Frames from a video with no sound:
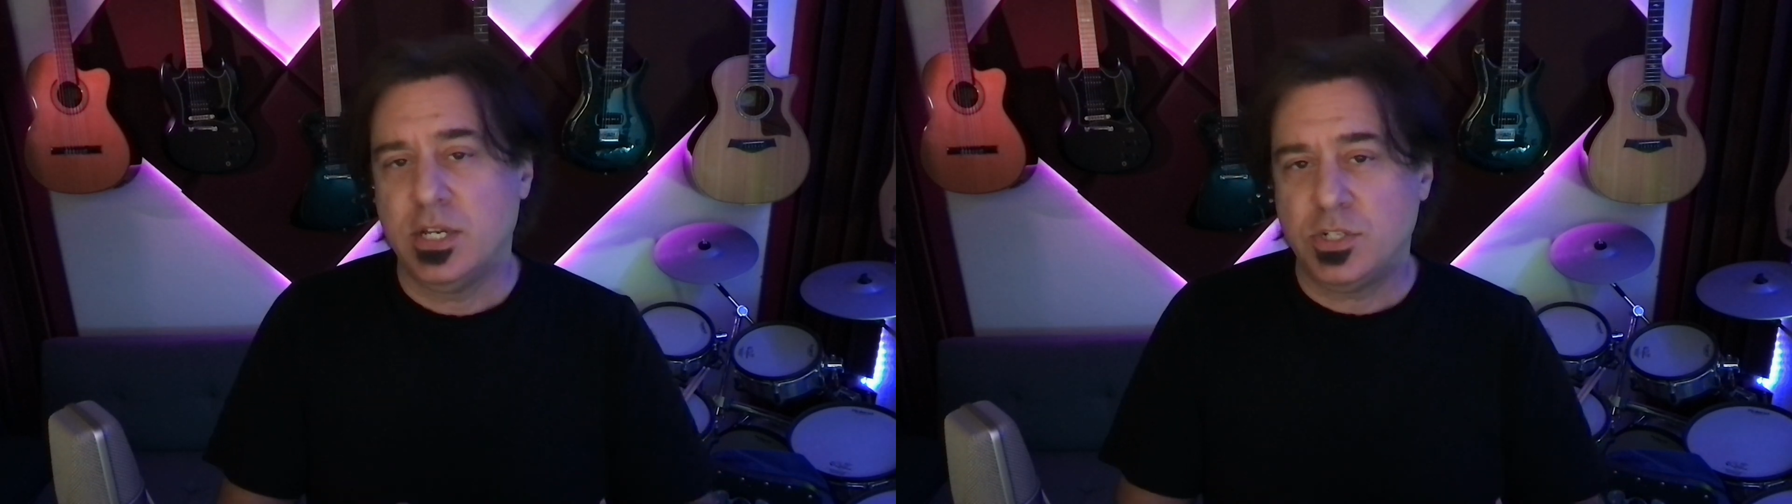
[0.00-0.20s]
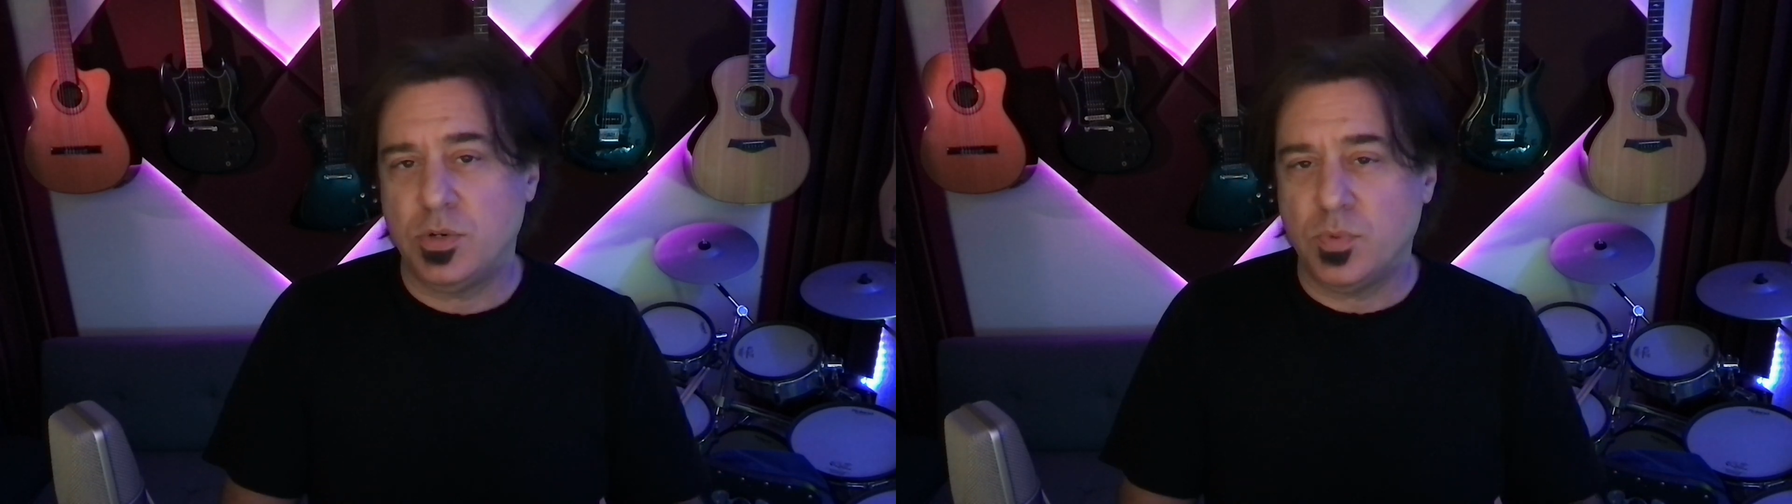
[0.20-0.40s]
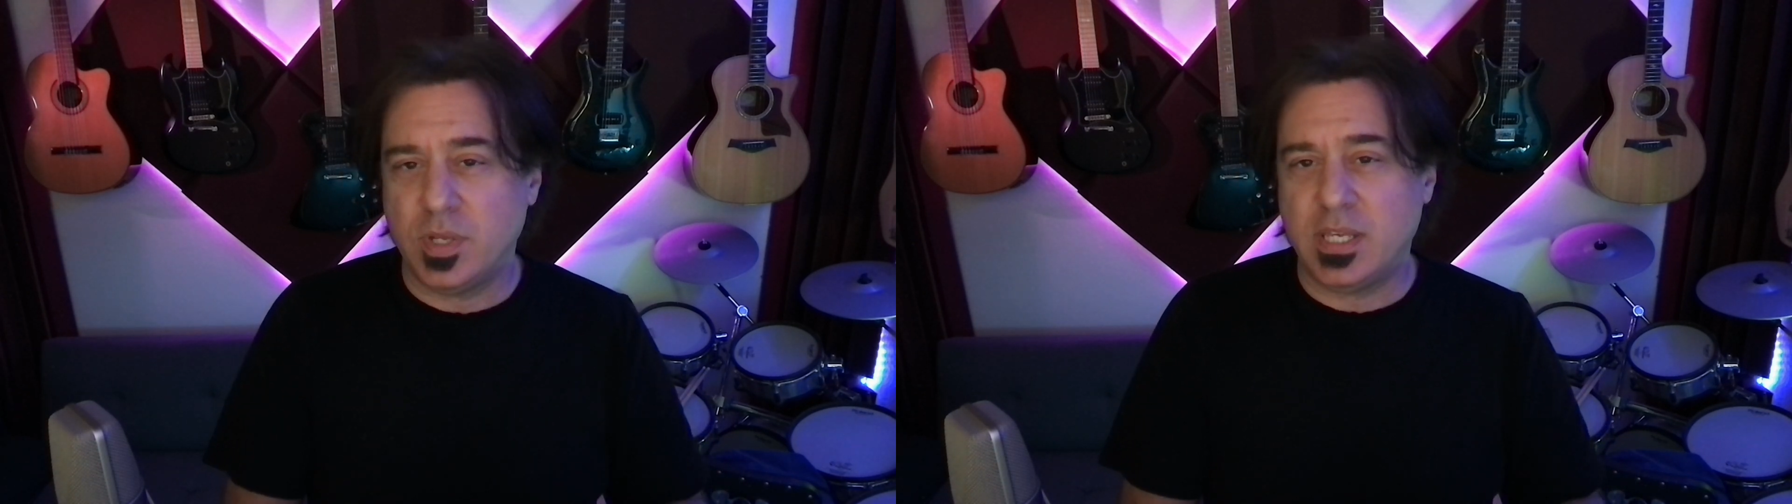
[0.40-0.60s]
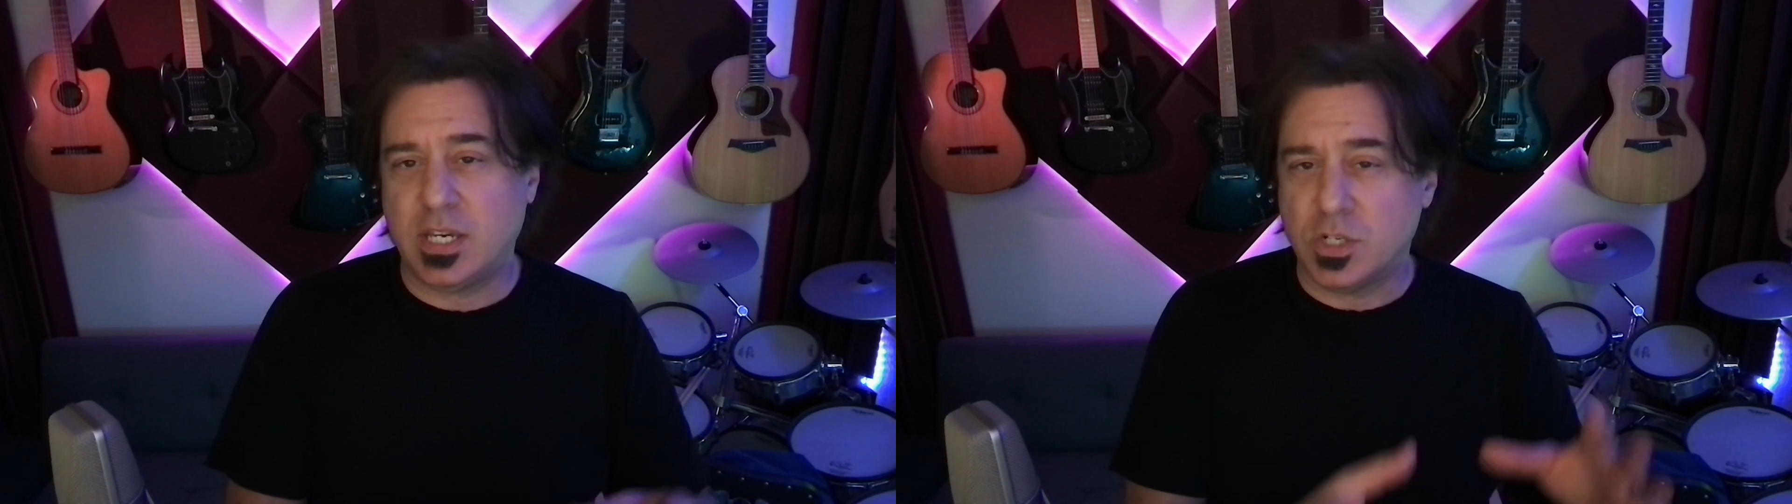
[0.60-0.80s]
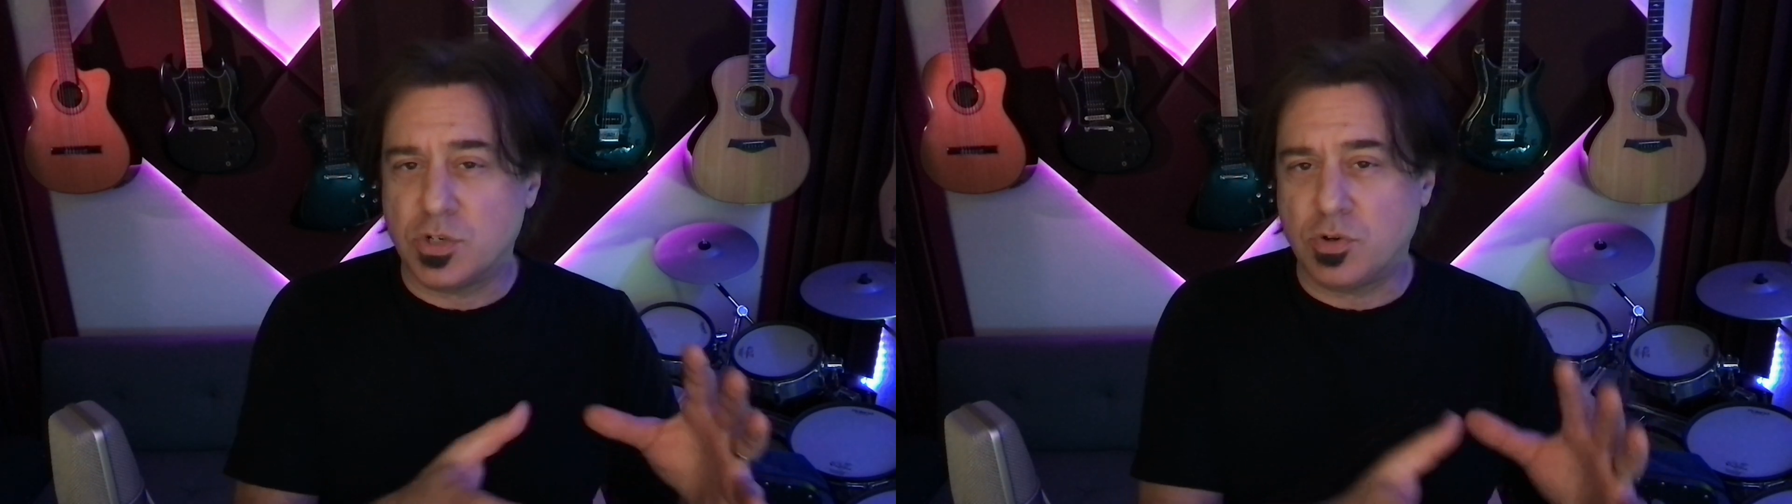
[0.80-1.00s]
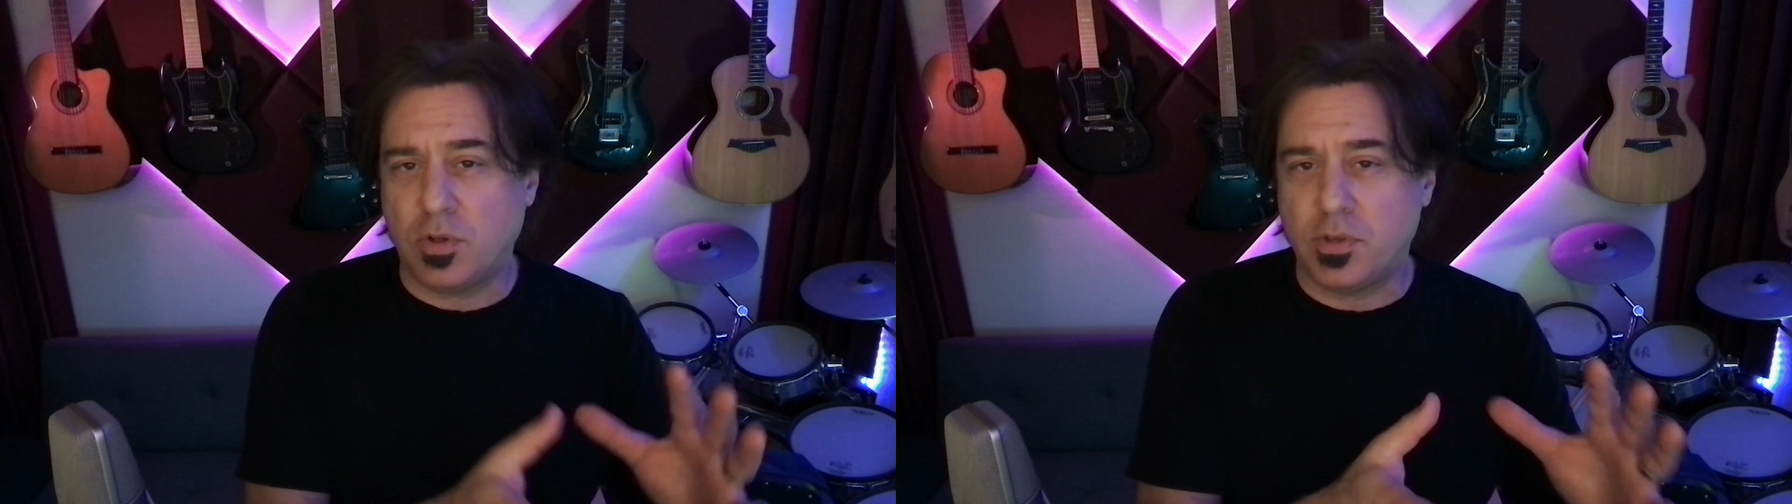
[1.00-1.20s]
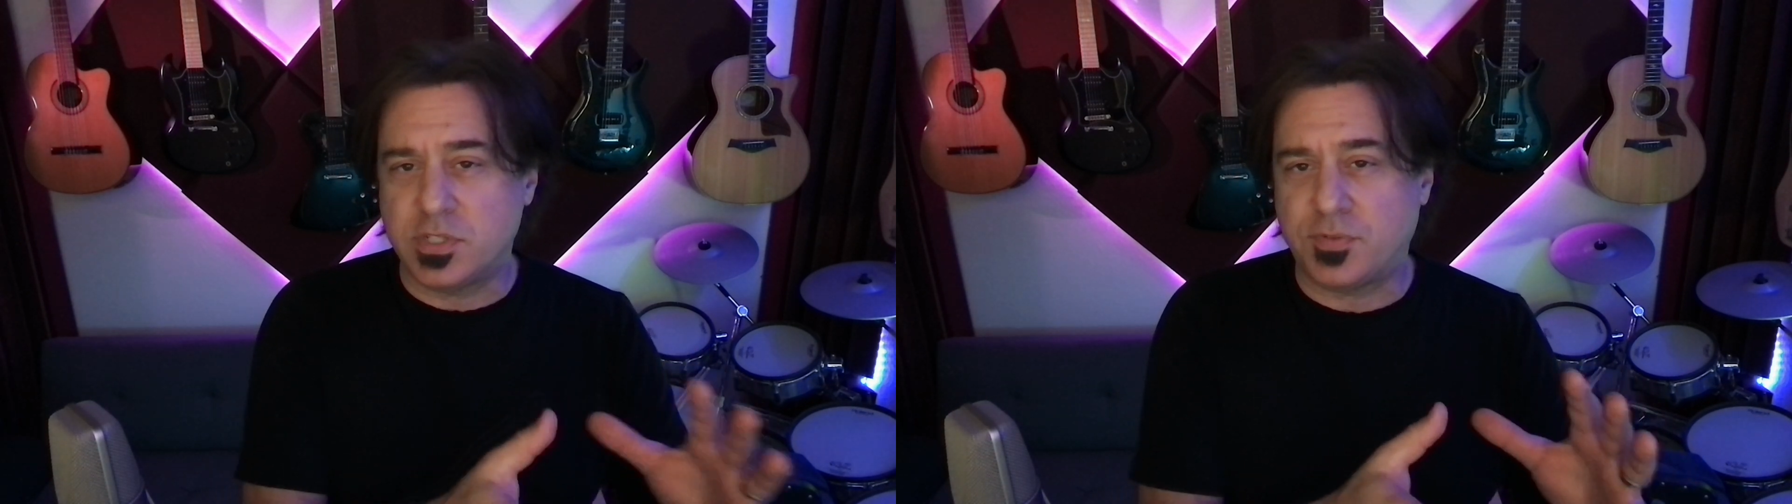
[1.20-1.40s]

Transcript: to really control those